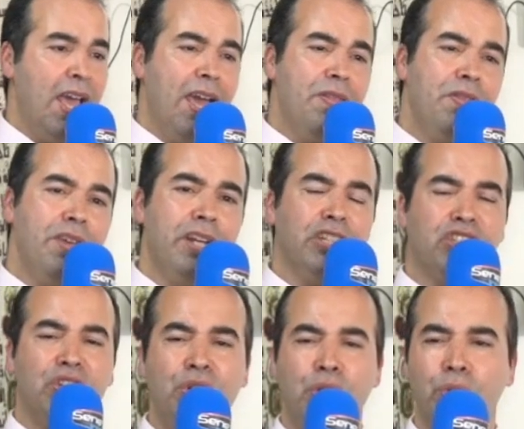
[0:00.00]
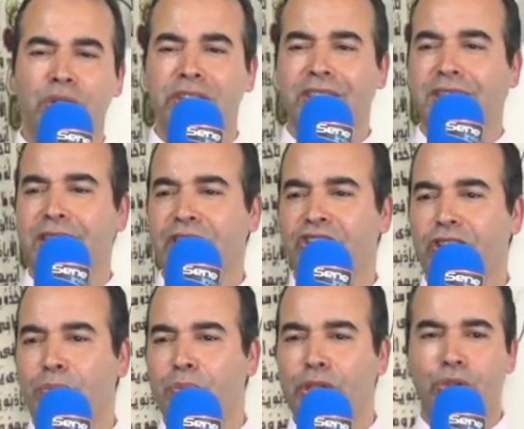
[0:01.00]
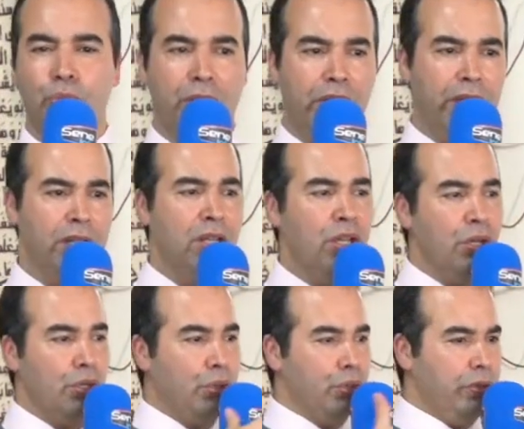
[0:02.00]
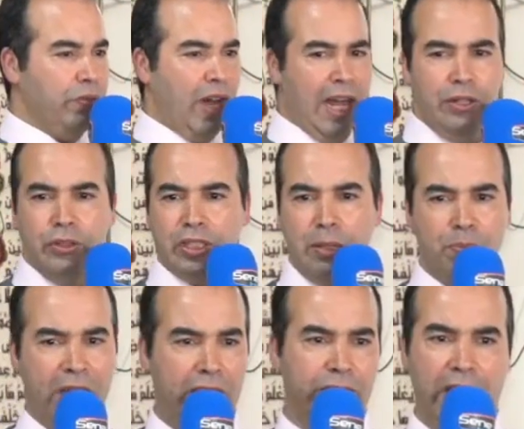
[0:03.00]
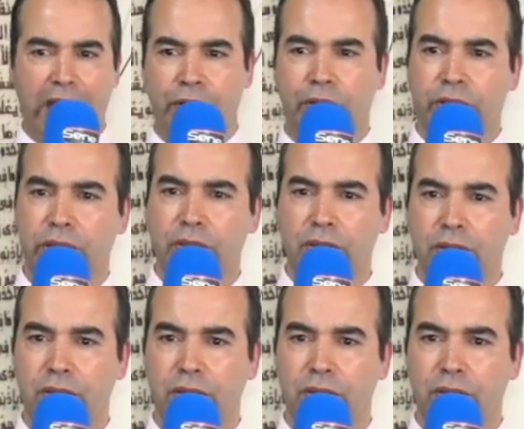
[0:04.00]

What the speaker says: and there is no distinction between good values and bad values,